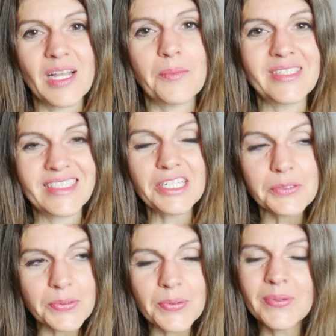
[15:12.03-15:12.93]
I'm going to see
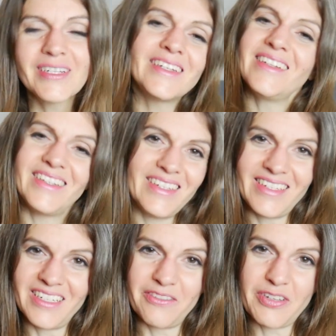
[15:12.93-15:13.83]
you
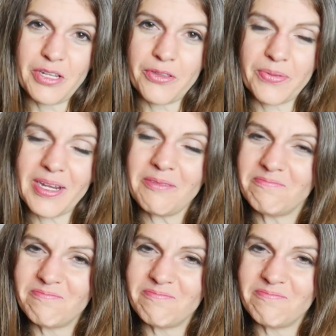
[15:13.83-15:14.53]
in video 3,